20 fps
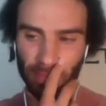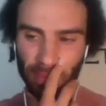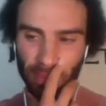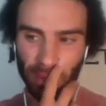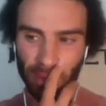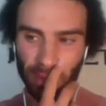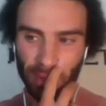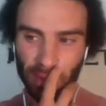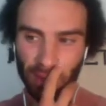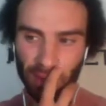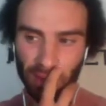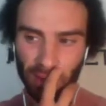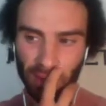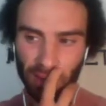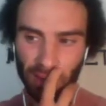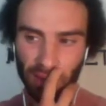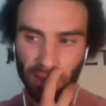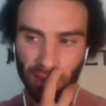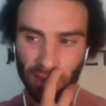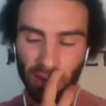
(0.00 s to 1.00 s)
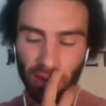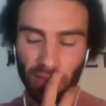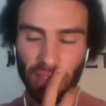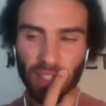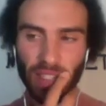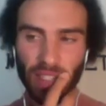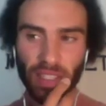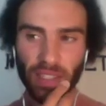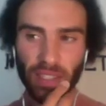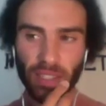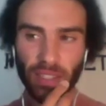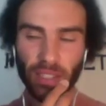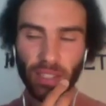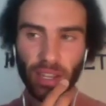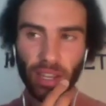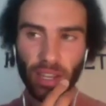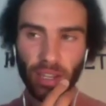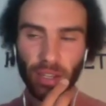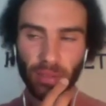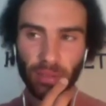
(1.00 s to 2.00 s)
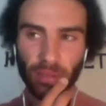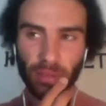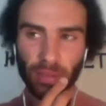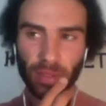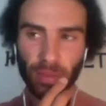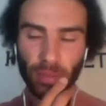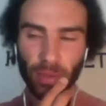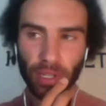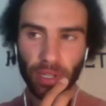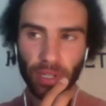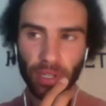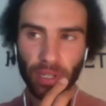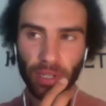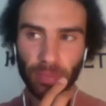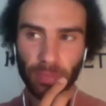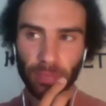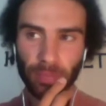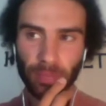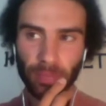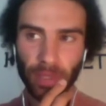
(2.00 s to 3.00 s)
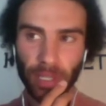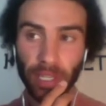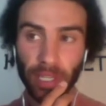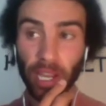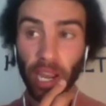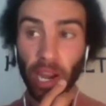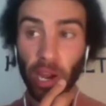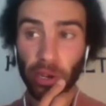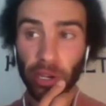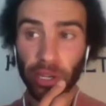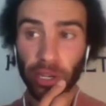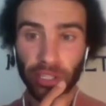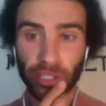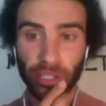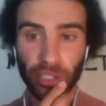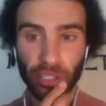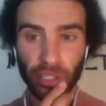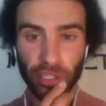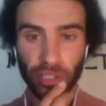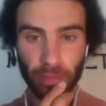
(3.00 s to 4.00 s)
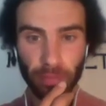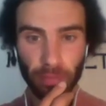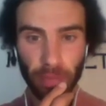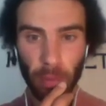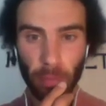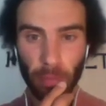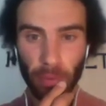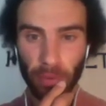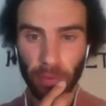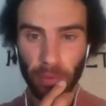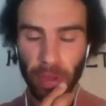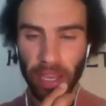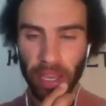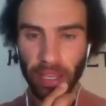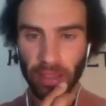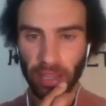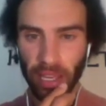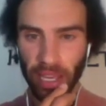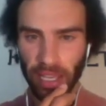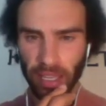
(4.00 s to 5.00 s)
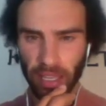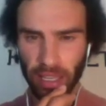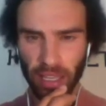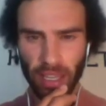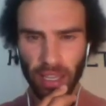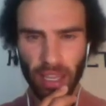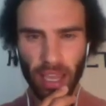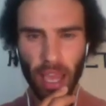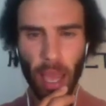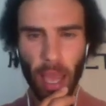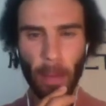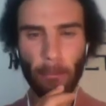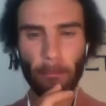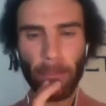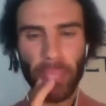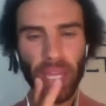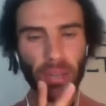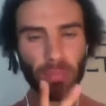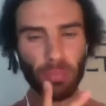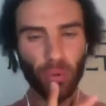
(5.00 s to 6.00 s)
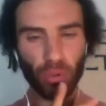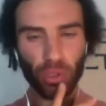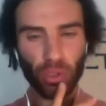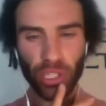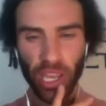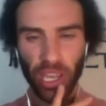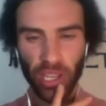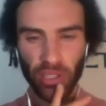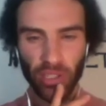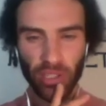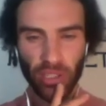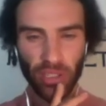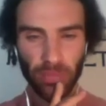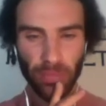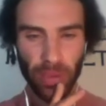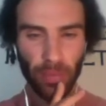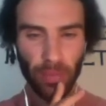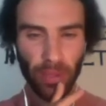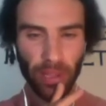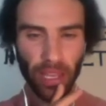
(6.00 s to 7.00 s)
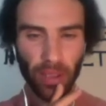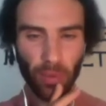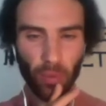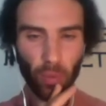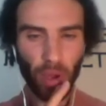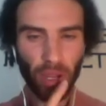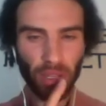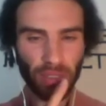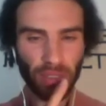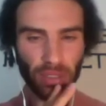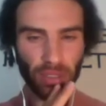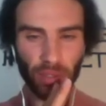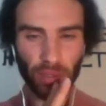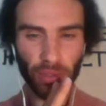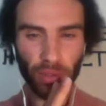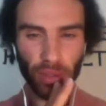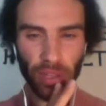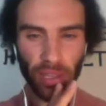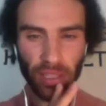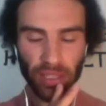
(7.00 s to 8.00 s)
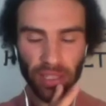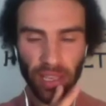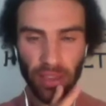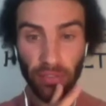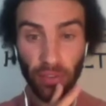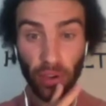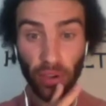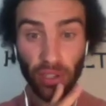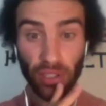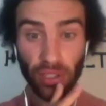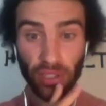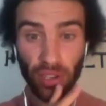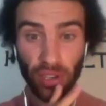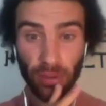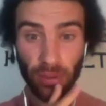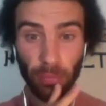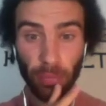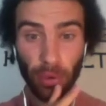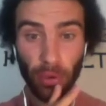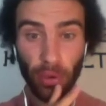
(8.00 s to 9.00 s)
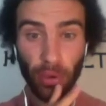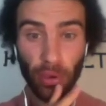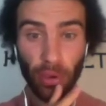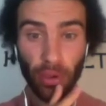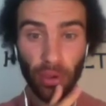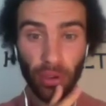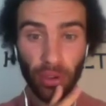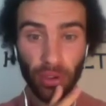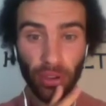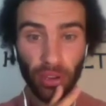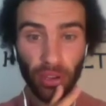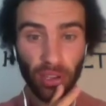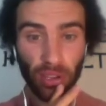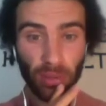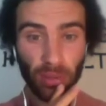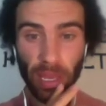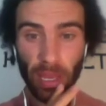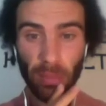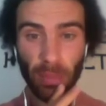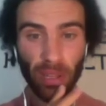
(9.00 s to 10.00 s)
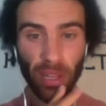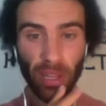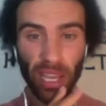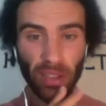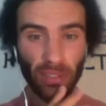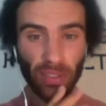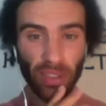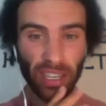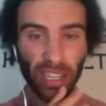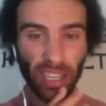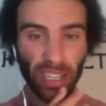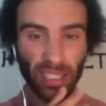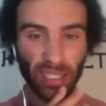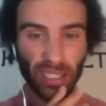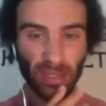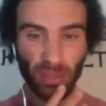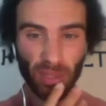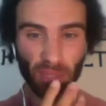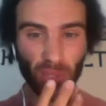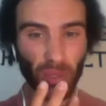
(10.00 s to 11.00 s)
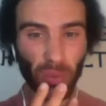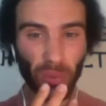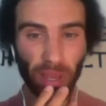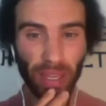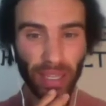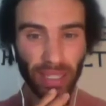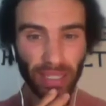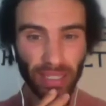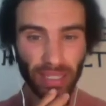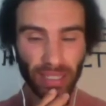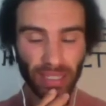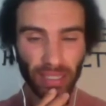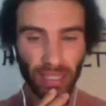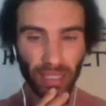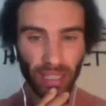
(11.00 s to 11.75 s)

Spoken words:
So obviously, you know, you want to encourage people to make like minimal changes, maybe like 1 to 2 things they focus on per, maybe like for the next 2 weeks.